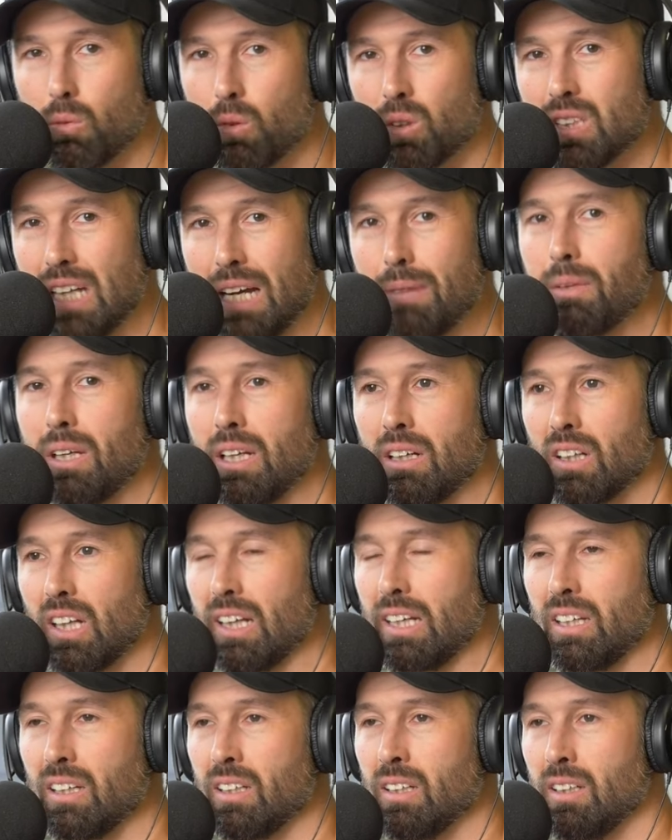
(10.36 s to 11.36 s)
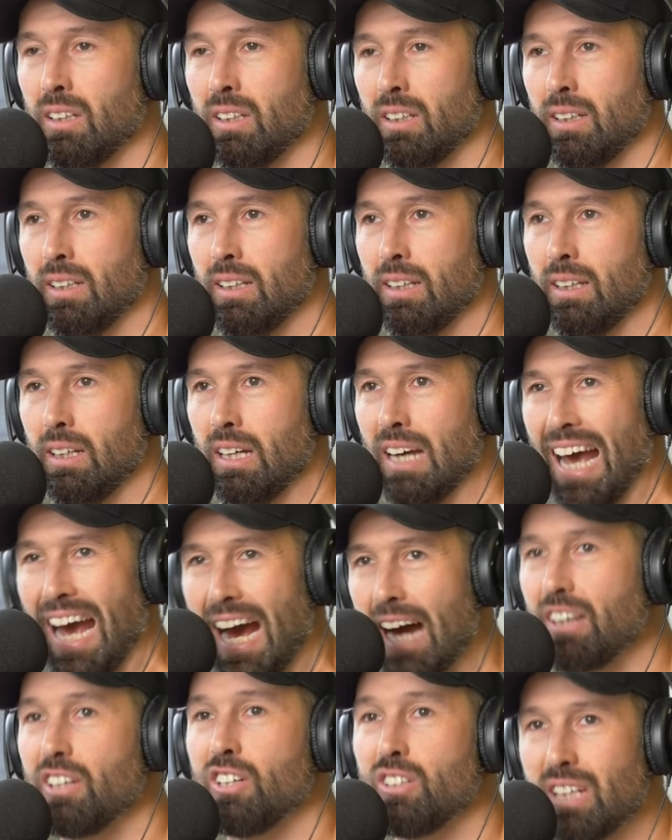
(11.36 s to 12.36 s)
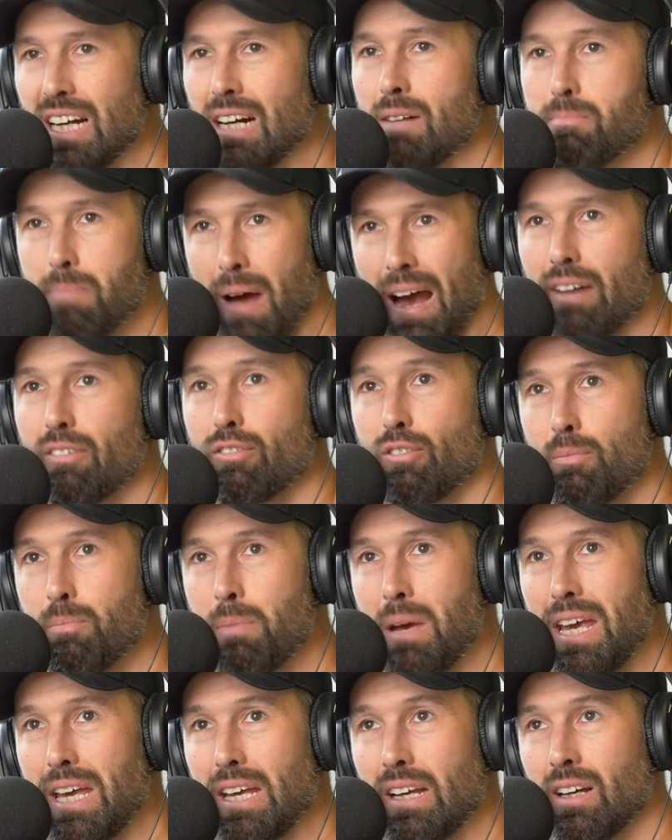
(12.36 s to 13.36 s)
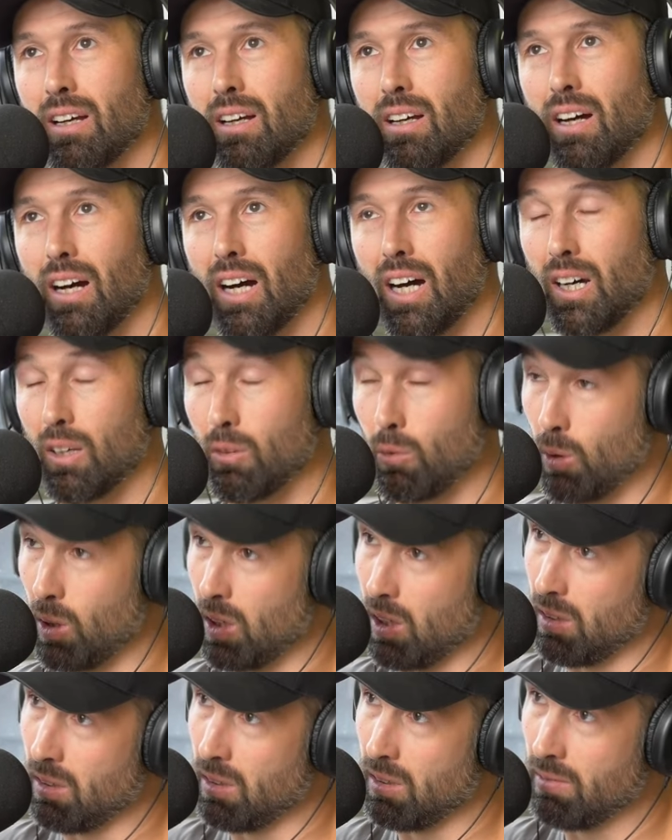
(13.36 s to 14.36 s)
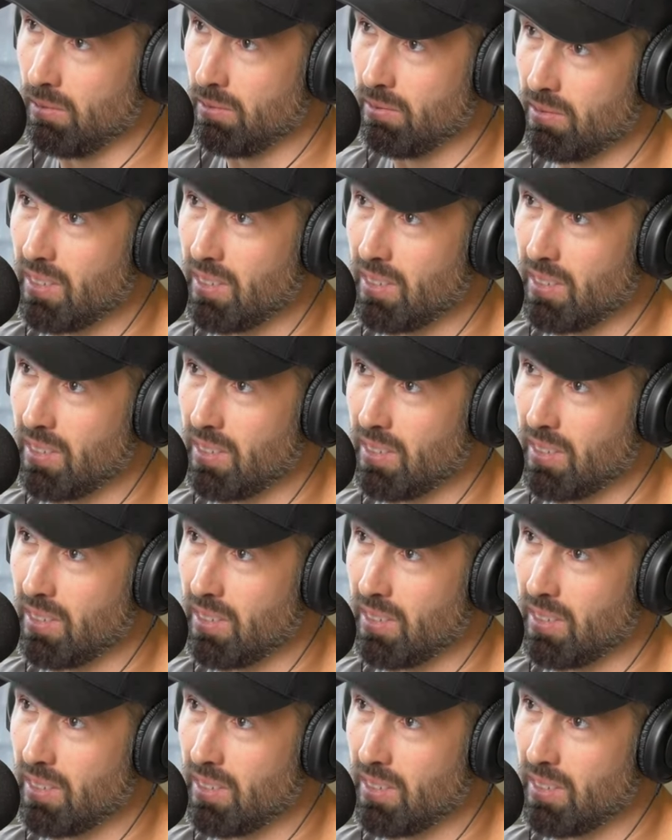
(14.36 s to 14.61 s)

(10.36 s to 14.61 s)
What's happening? Like, how do you come back from being unwell?